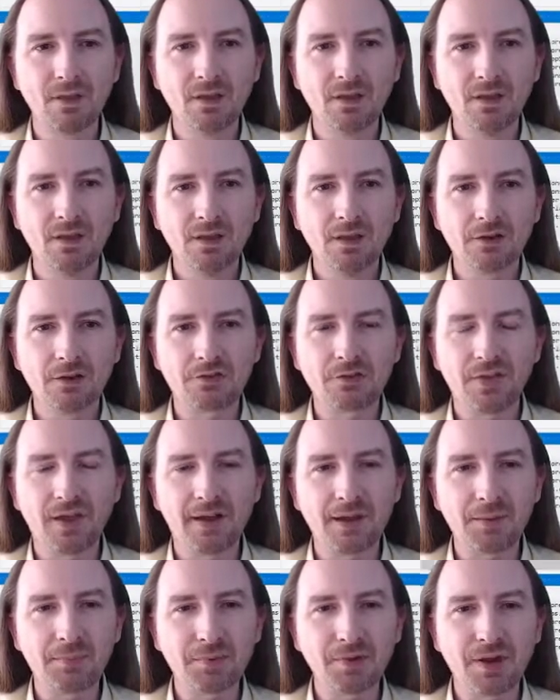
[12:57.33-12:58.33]
Here's
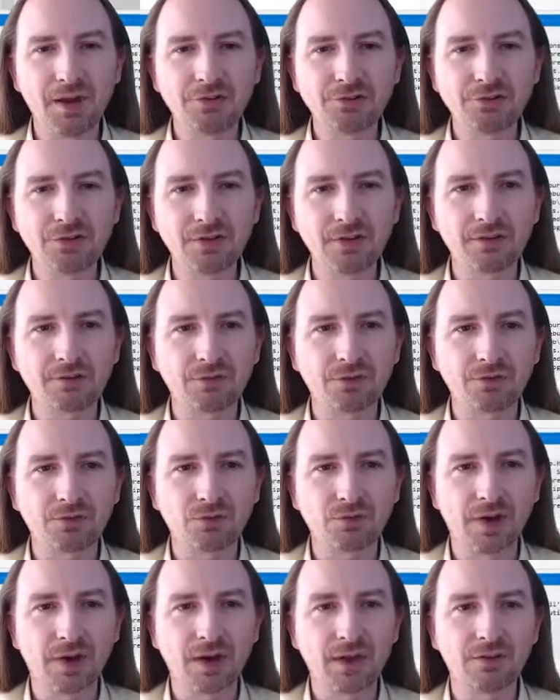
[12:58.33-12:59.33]
that application. It's just
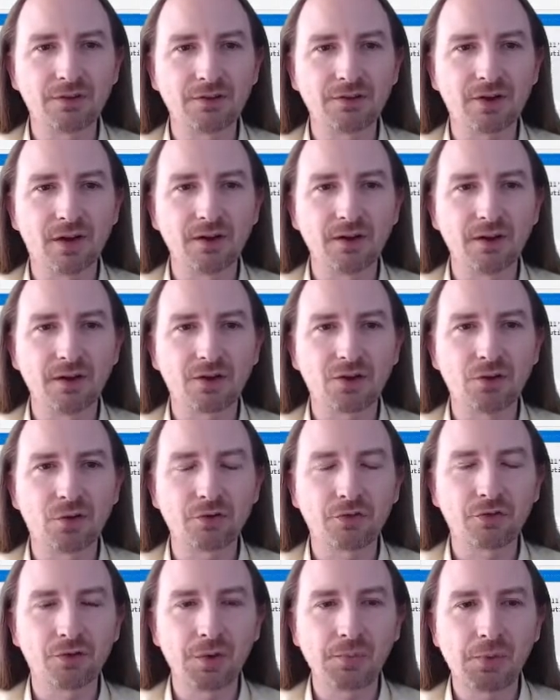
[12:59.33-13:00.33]
a regular .NET
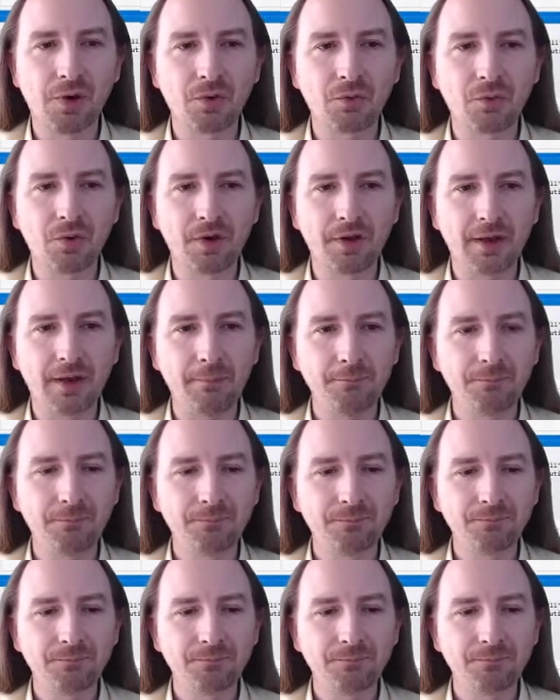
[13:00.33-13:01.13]
Core 3.1 app.